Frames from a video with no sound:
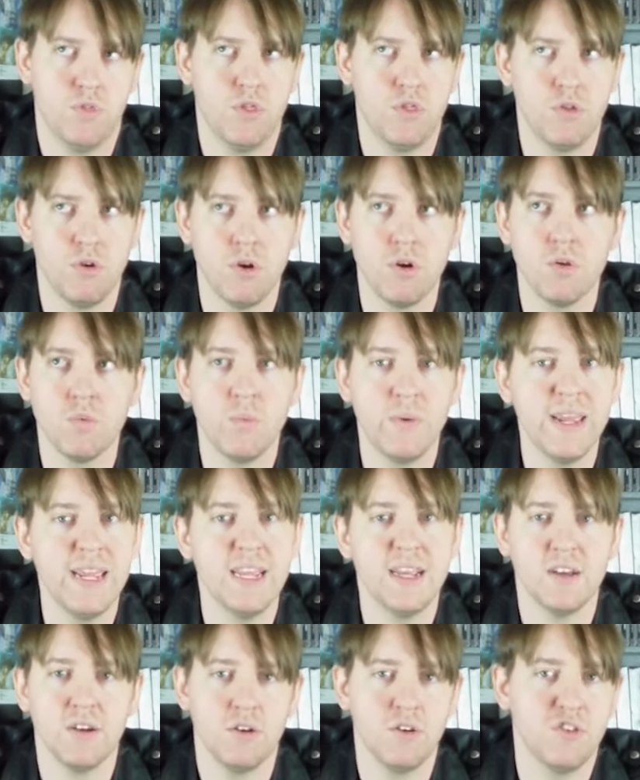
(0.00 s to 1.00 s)
3rd
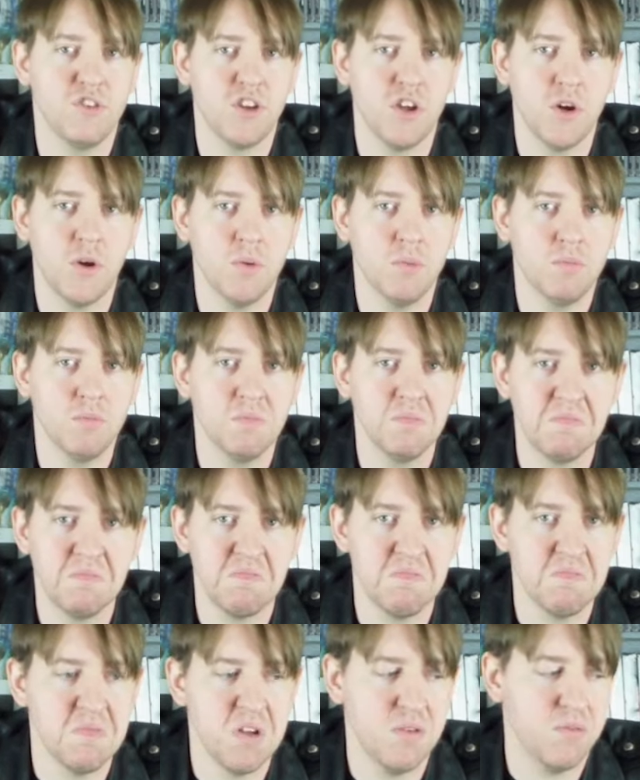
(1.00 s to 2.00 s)
week or so
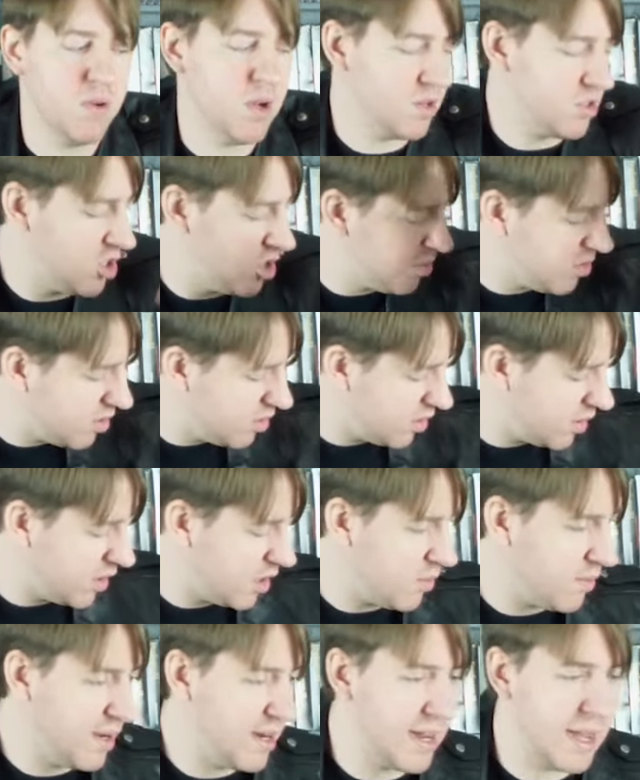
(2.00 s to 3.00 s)
of October. You
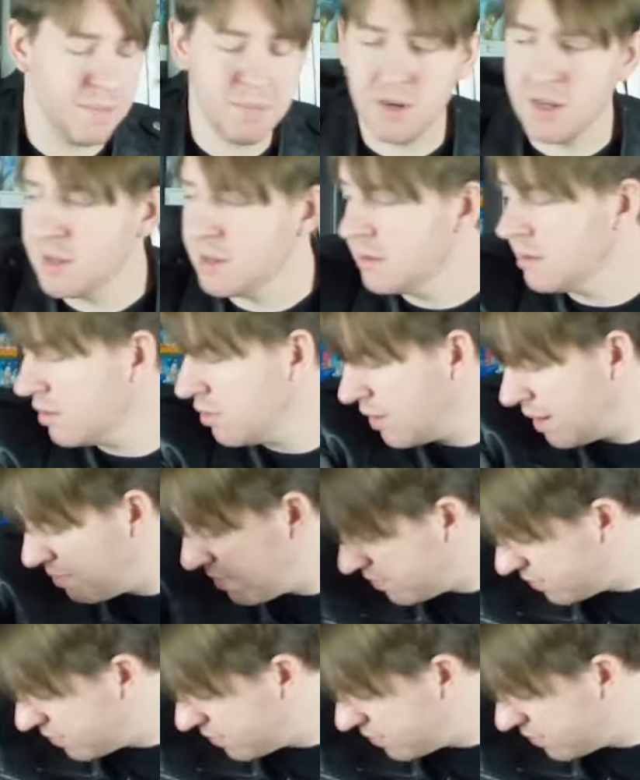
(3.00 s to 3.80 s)
know what? I'm going to grab